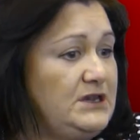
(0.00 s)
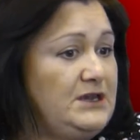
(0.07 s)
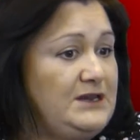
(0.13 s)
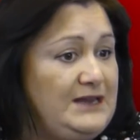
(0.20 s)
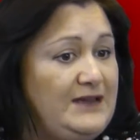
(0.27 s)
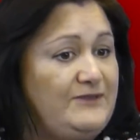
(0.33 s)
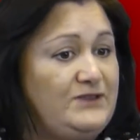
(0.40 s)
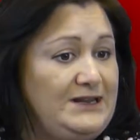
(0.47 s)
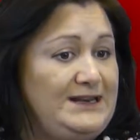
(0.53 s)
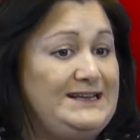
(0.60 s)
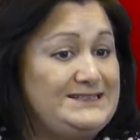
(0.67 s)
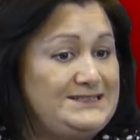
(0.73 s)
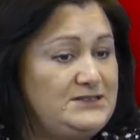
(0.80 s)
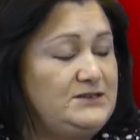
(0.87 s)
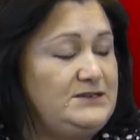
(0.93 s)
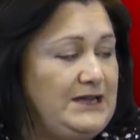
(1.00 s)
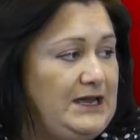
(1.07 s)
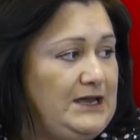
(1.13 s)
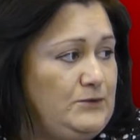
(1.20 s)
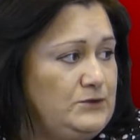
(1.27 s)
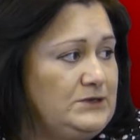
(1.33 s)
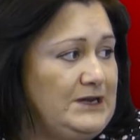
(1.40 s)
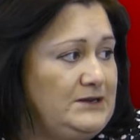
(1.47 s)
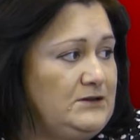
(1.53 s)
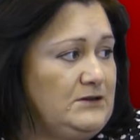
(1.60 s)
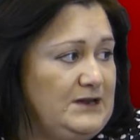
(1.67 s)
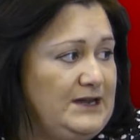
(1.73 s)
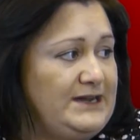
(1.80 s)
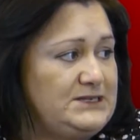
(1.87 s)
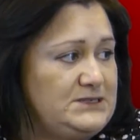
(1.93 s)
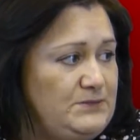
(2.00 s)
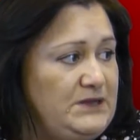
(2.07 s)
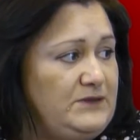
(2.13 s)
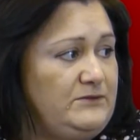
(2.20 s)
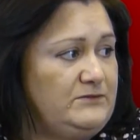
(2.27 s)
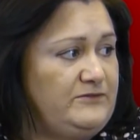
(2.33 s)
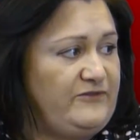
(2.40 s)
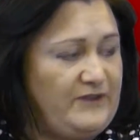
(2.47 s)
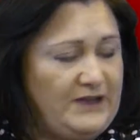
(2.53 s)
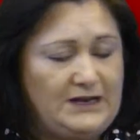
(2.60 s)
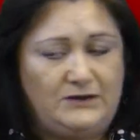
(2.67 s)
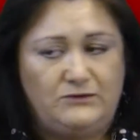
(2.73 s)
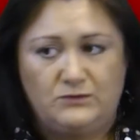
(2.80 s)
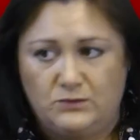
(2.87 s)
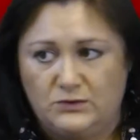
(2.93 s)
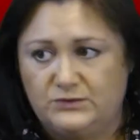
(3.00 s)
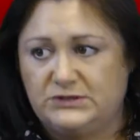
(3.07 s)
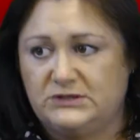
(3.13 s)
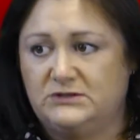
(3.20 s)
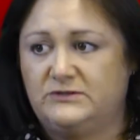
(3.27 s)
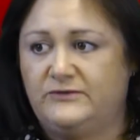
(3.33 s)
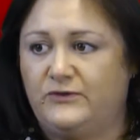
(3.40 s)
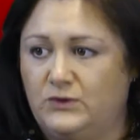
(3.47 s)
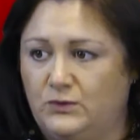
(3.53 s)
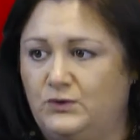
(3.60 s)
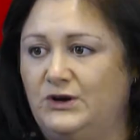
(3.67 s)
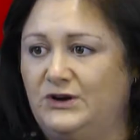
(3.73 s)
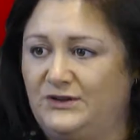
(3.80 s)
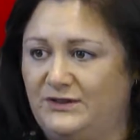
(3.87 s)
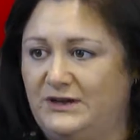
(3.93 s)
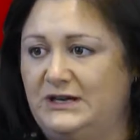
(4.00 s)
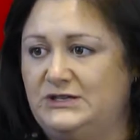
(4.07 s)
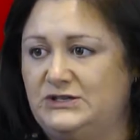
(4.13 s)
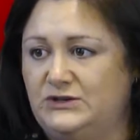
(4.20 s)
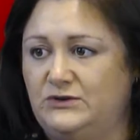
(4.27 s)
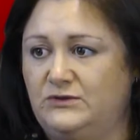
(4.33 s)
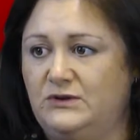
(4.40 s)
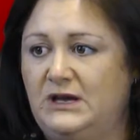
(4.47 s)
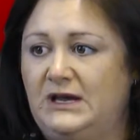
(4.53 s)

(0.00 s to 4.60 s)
nevertheless, today, would I not like to be fairly rewarded for the work that I do?